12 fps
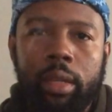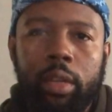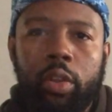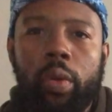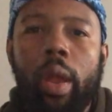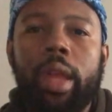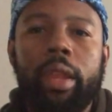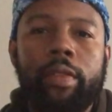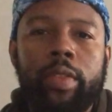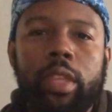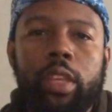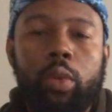creating
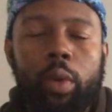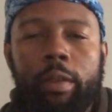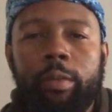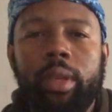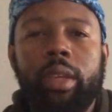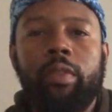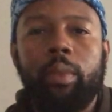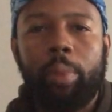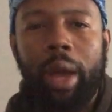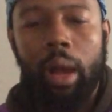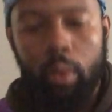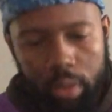everything, you have been given
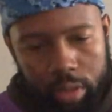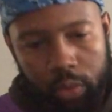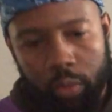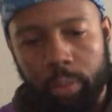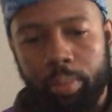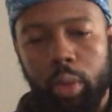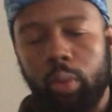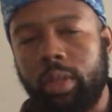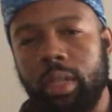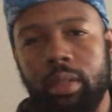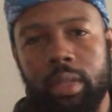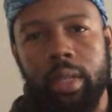power to rebuke
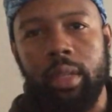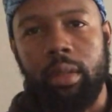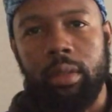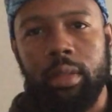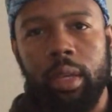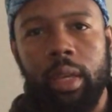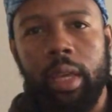these things.